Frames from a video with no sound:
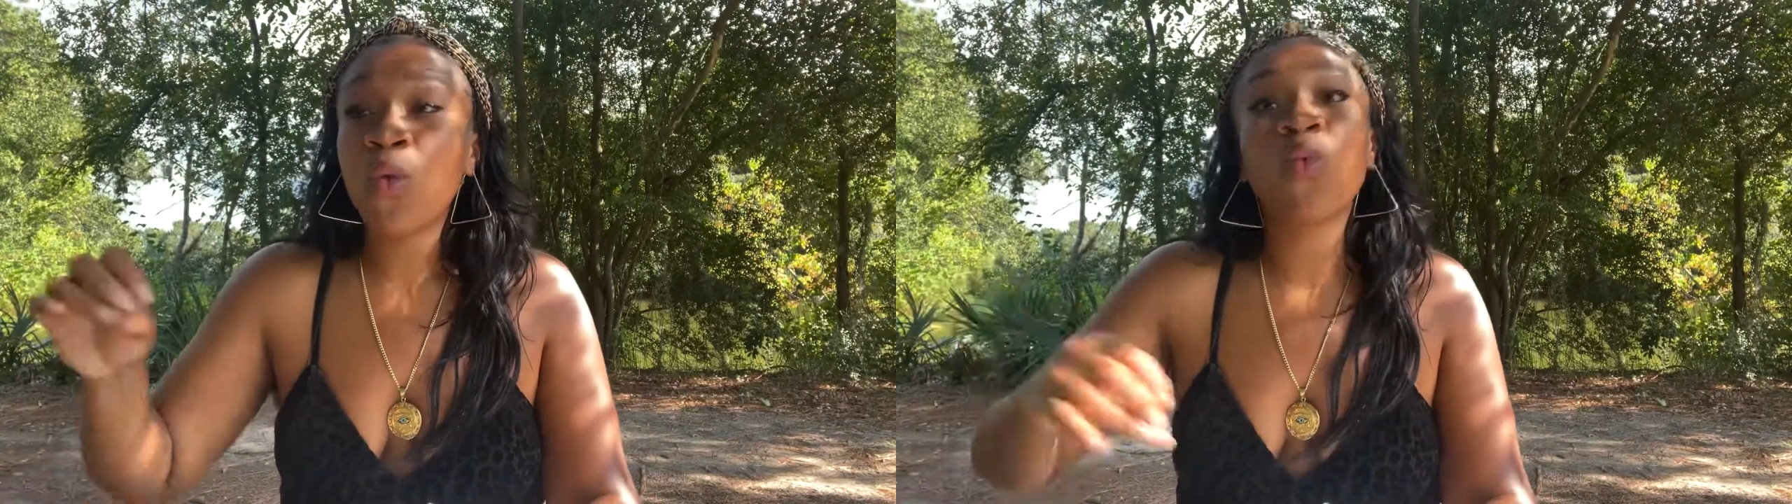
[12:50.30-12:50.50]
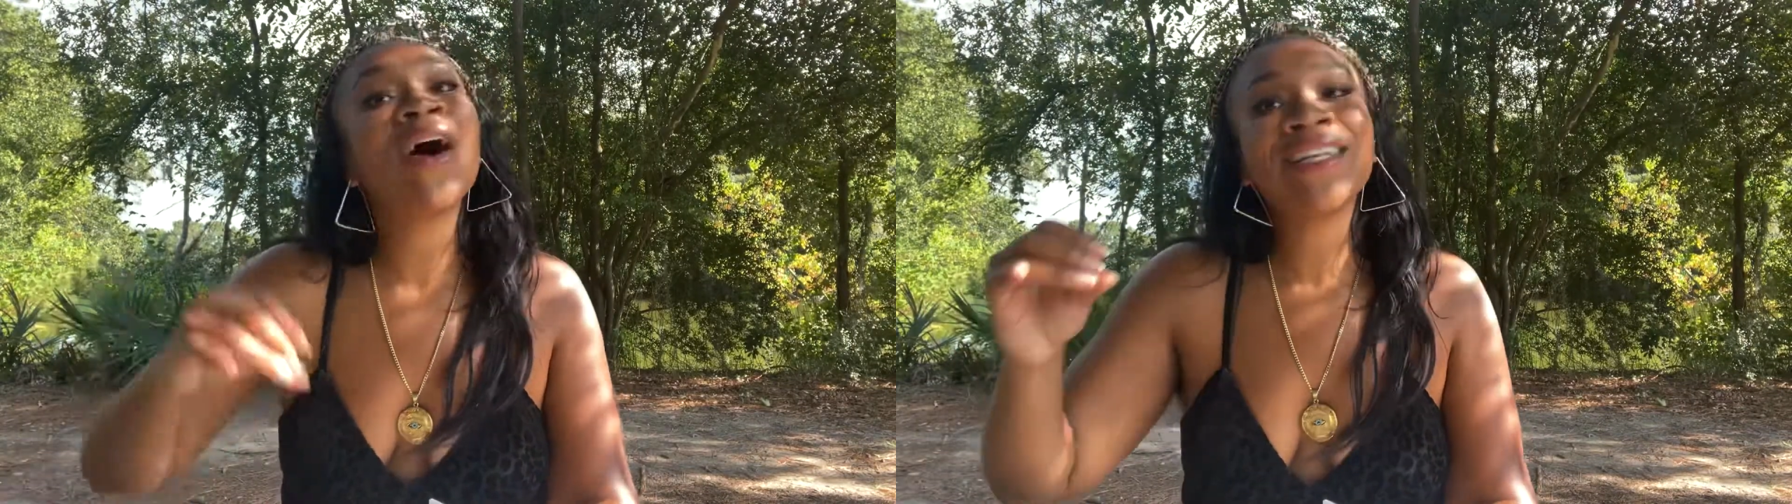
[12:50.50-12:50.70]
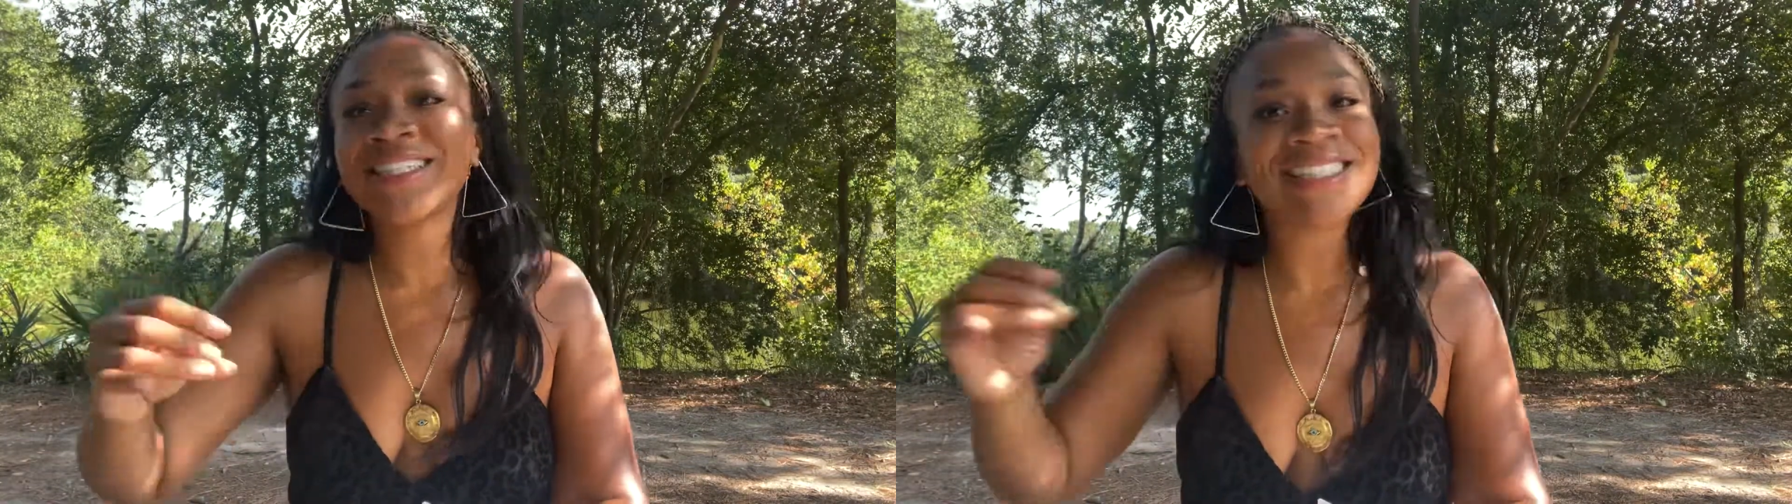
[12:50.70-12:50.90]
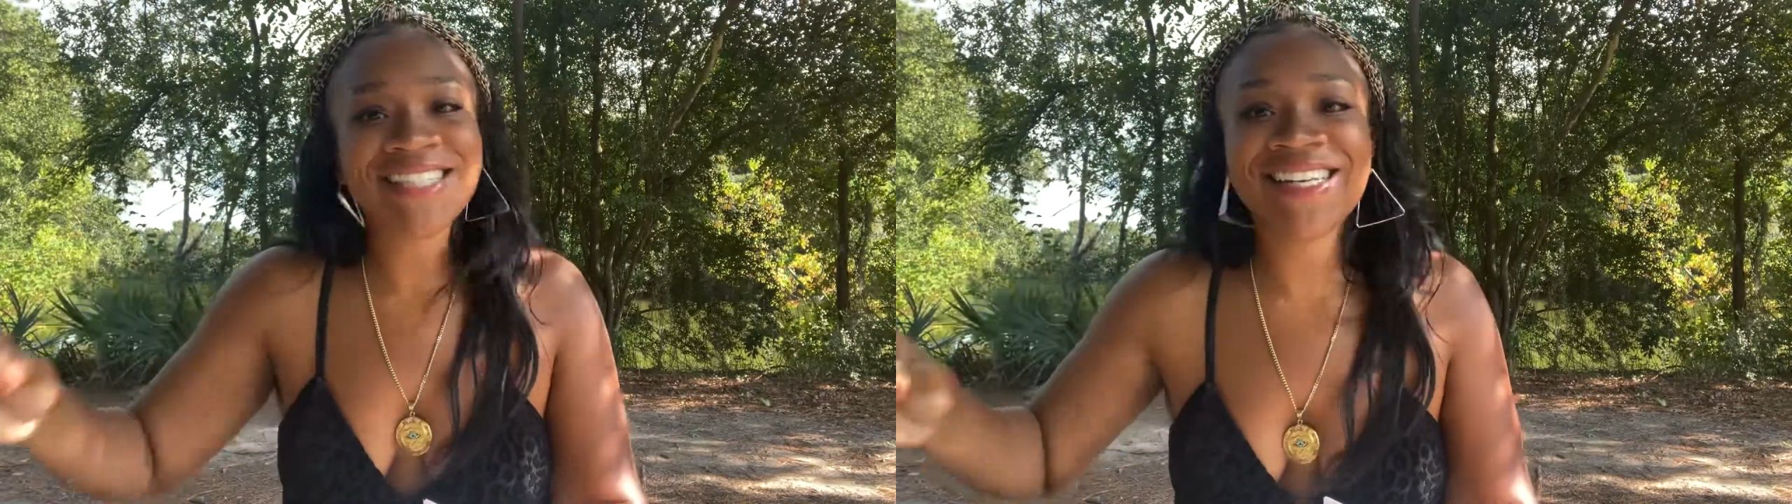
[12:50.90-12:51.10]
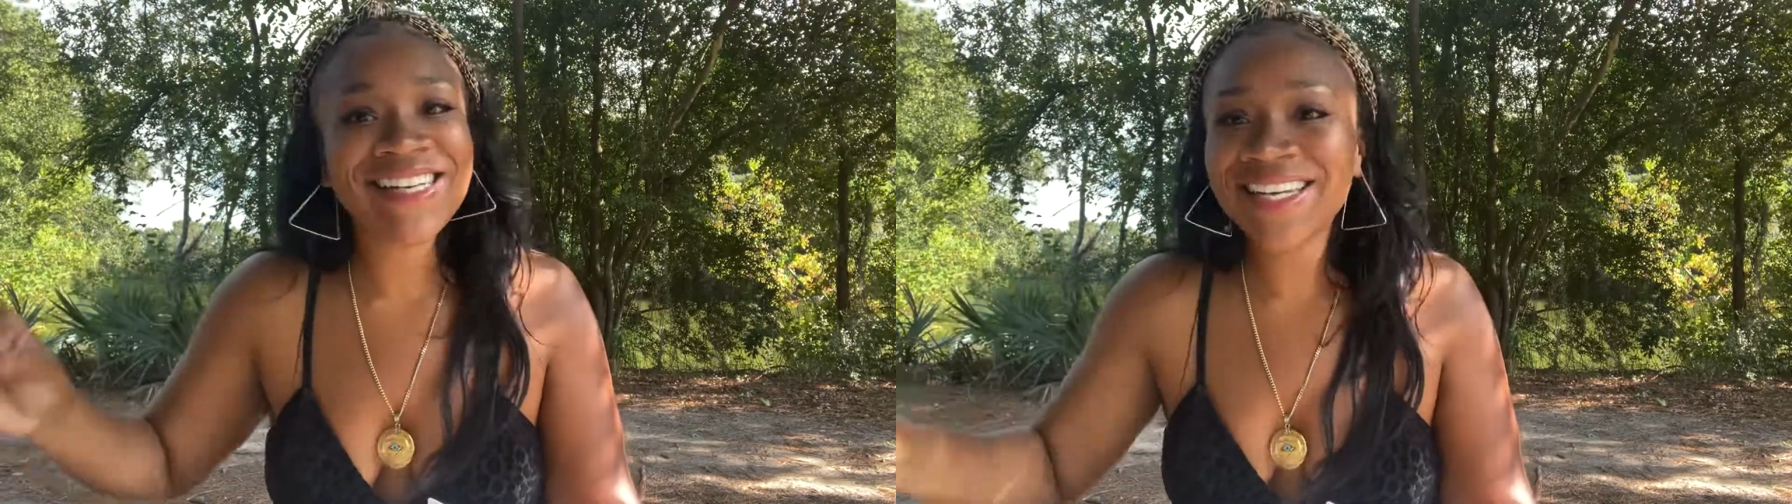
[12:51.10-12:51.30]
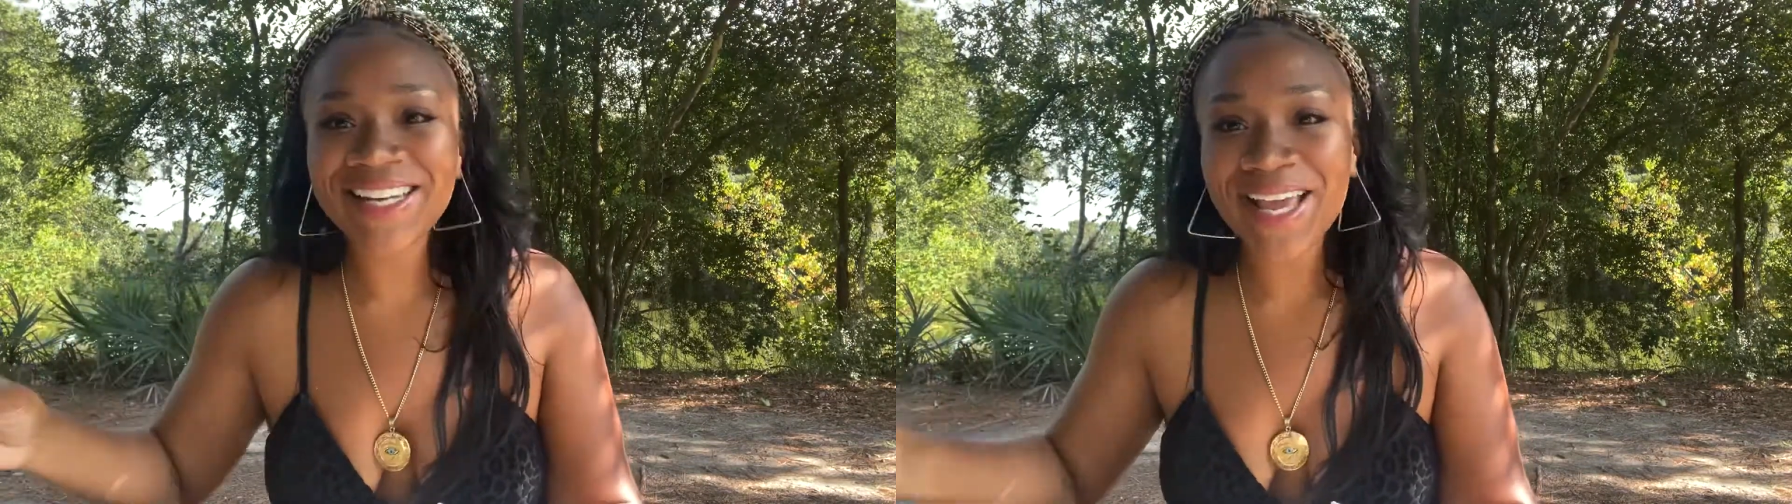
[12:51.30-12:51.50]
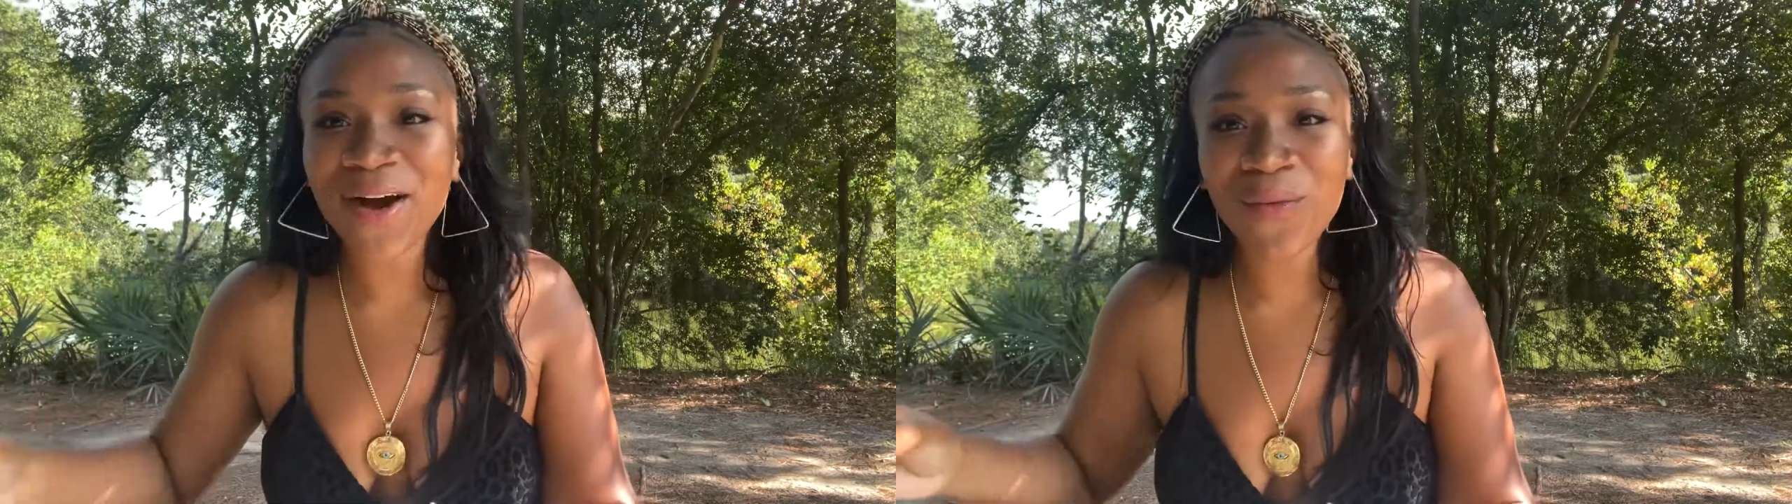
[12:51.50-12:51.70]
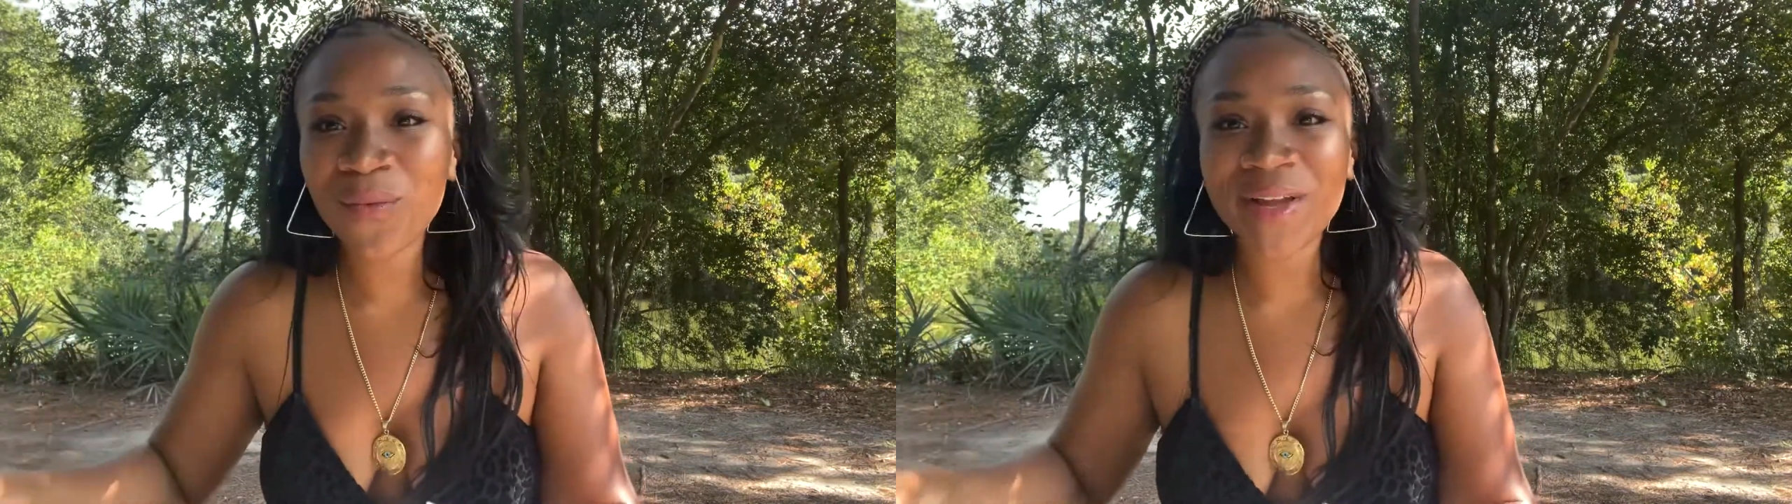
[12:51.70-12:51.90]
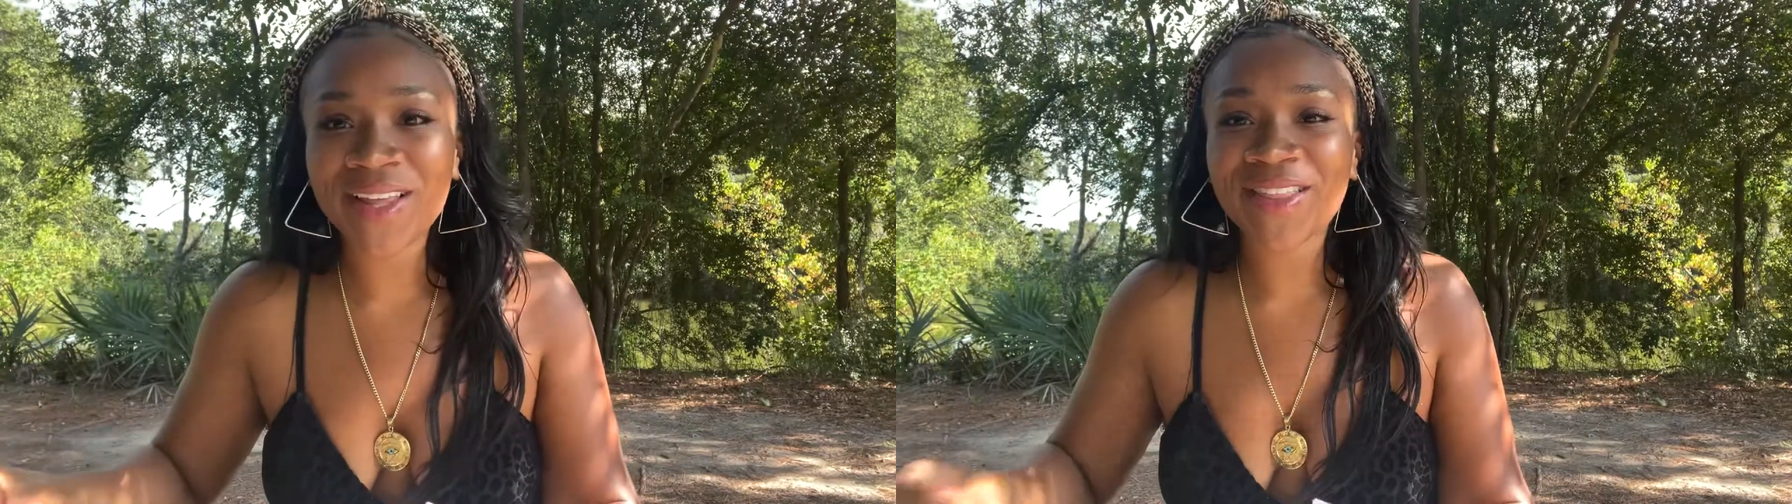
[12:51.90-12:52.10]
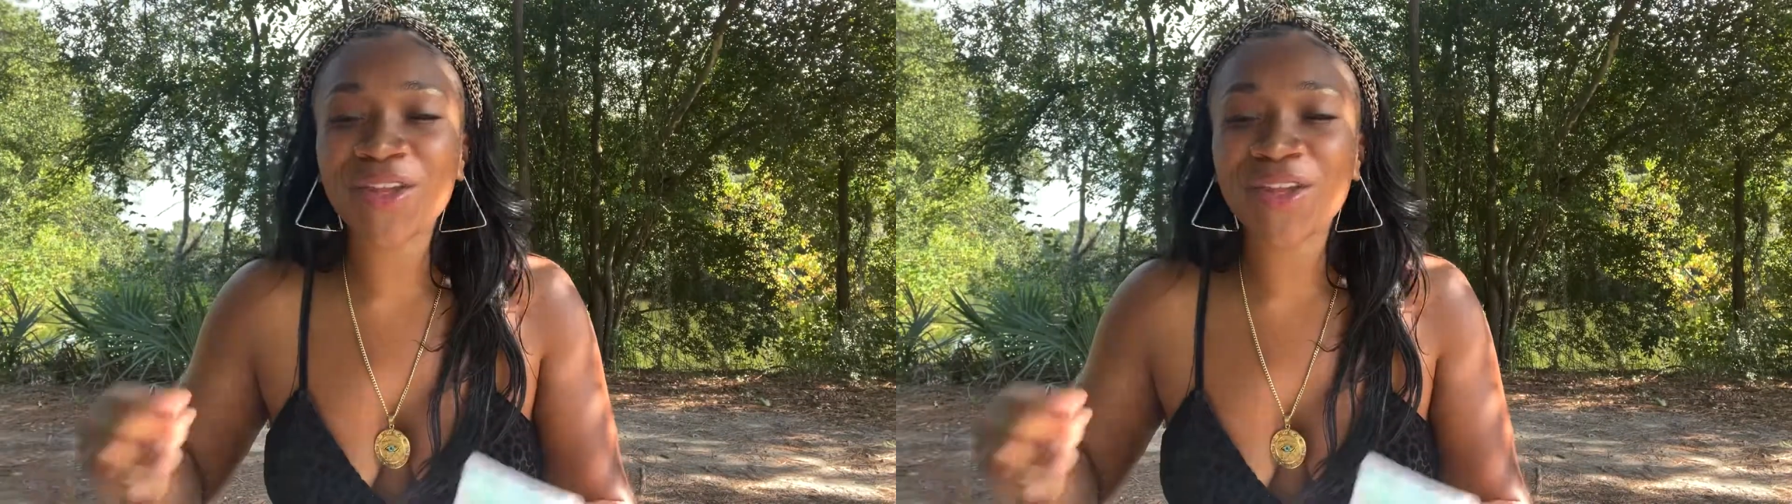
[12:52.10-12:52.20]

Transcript: what does she need help with?